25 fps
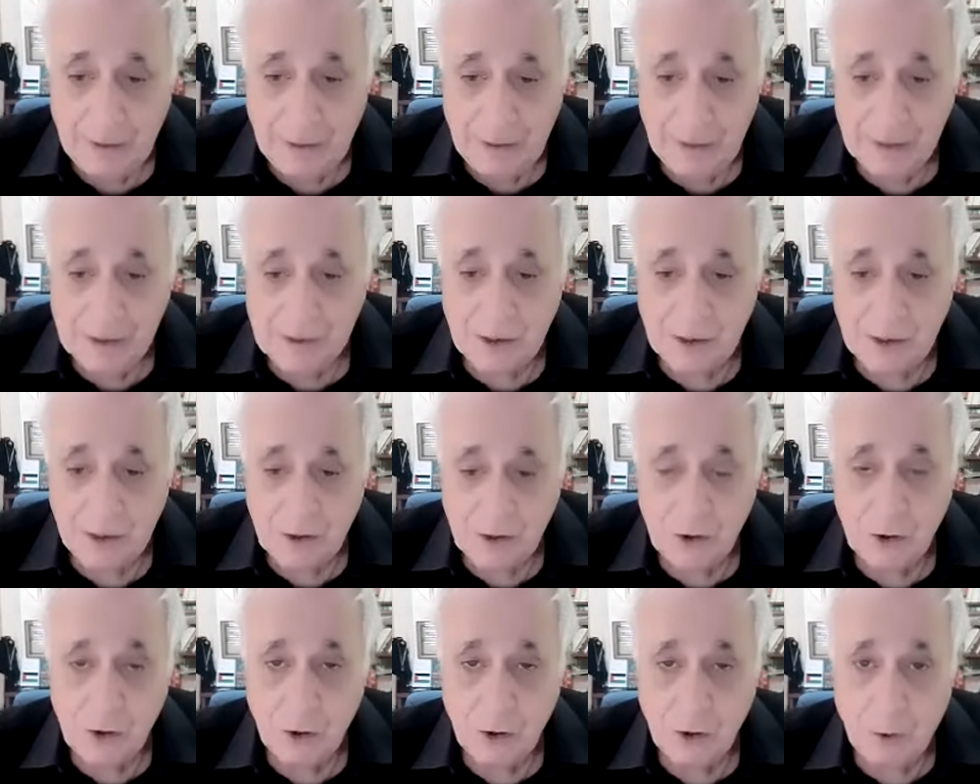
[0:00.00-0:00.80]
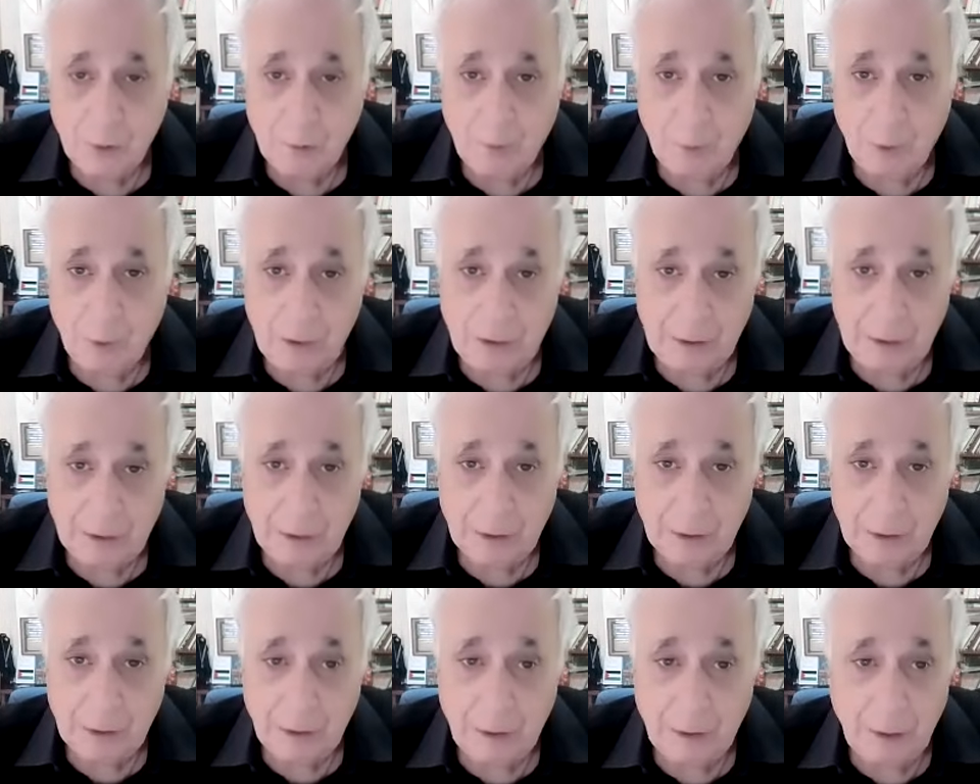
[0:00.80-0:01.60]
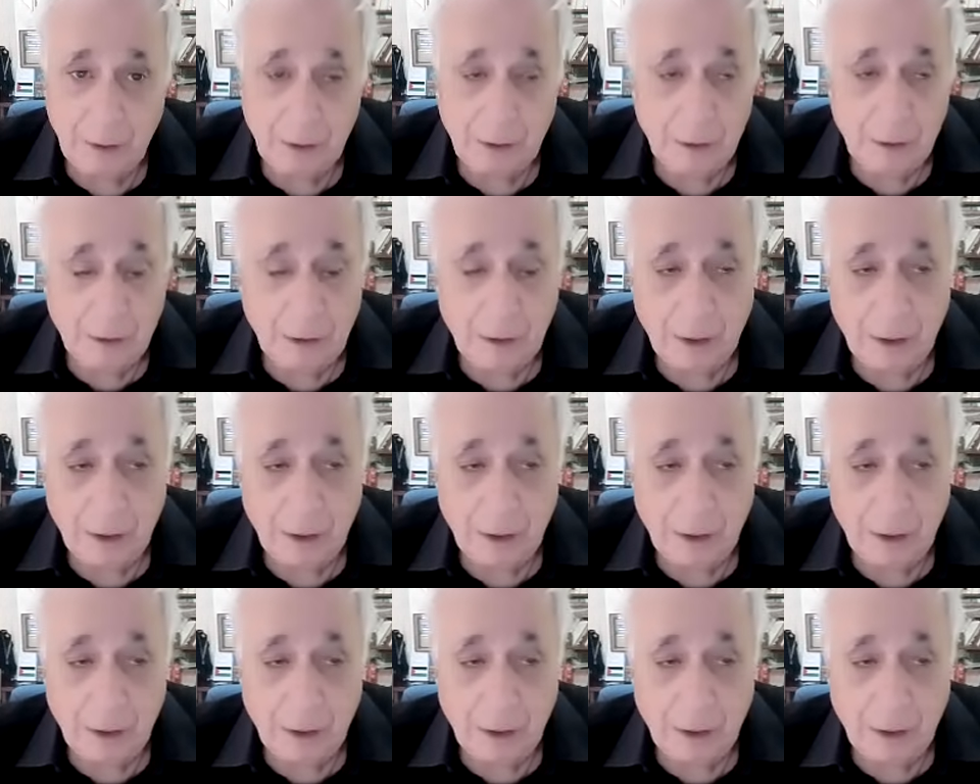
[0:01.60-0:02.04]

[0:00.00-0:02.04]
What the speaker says: as a geopolitical